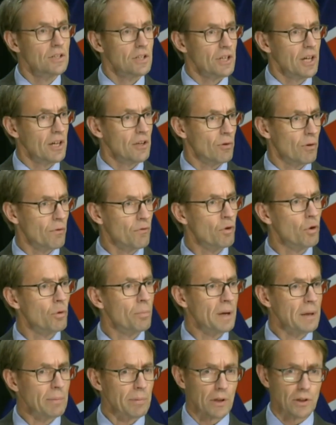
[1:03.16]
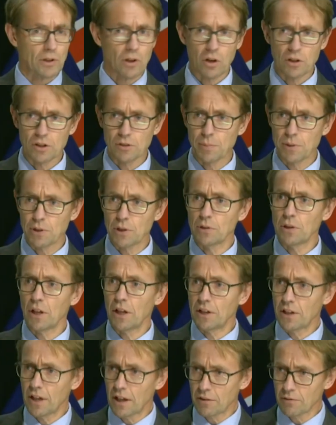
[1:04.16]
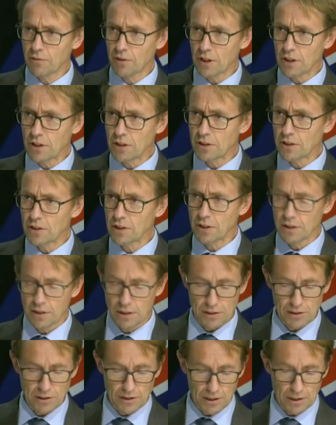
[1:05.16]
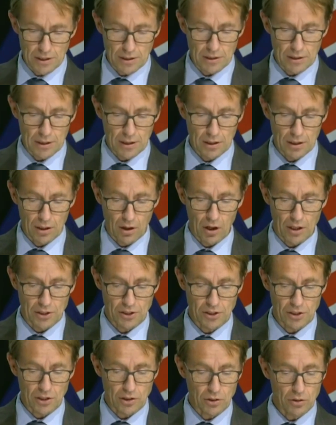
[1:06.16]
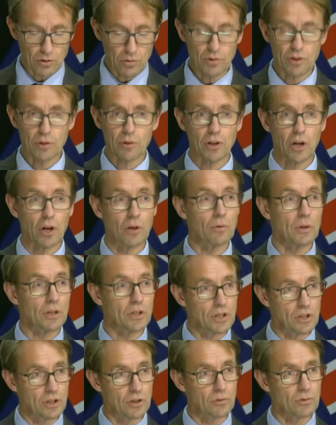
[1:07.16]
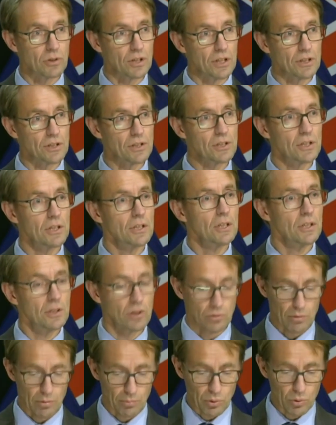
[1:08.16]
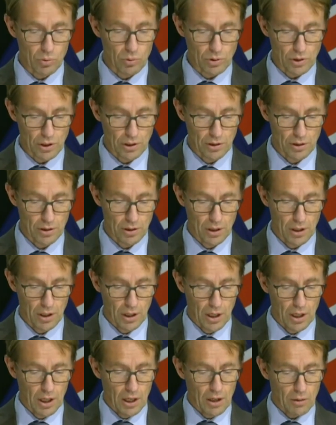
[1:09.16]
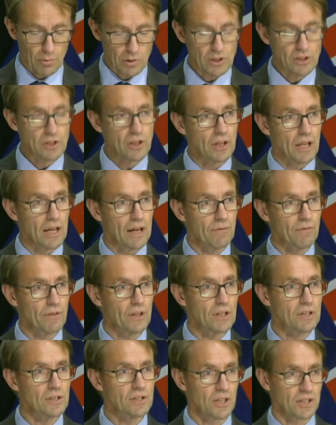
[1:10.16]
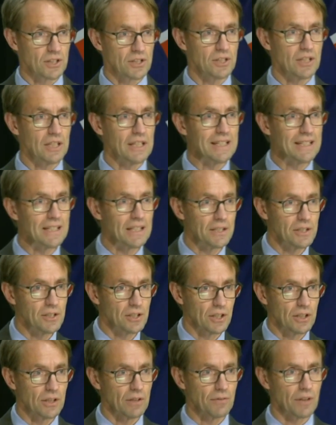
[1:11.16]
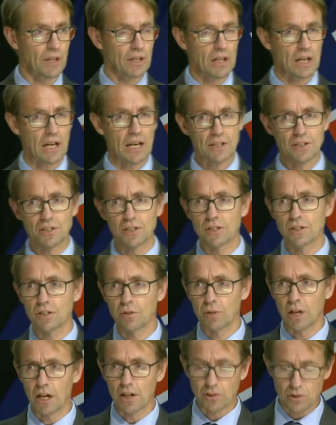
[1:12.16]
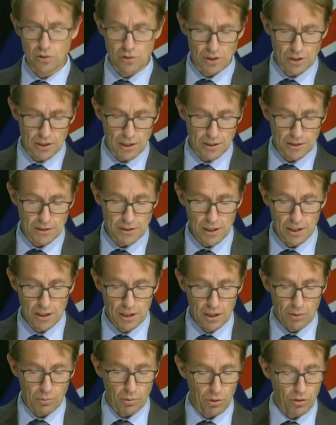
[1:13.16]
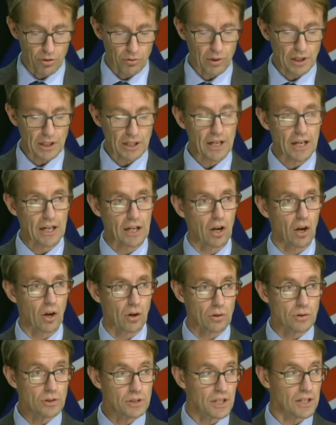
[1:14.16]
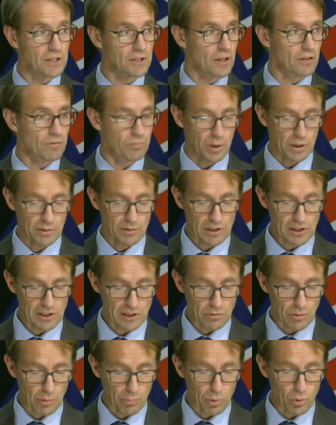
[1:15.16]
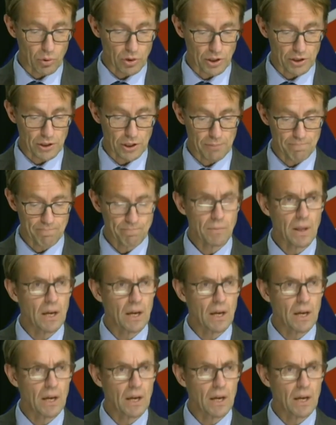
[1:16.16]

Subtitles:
Today there are four people in hospital and none of these is in ICU. There are no additional deaths to report. We still have the 16 significant clusters around New Zealand, with three now closed, as I've previously reported.